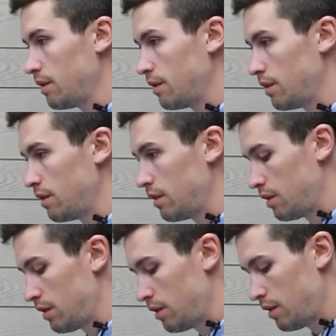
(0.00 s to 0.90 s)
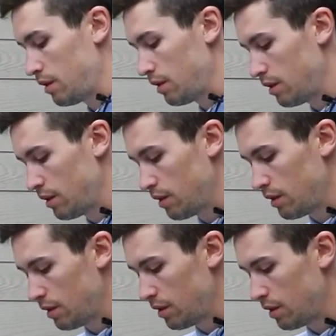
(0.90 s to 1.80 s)

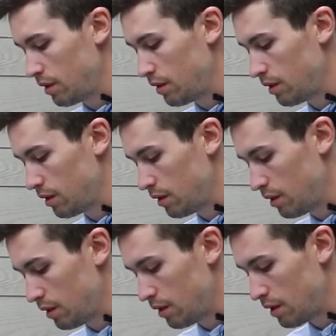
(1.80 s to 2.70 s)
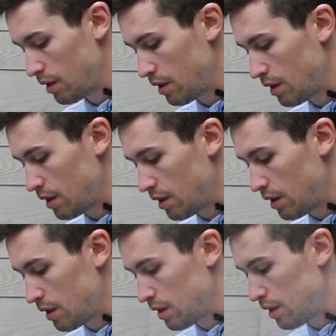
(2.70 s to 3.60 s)
(silence)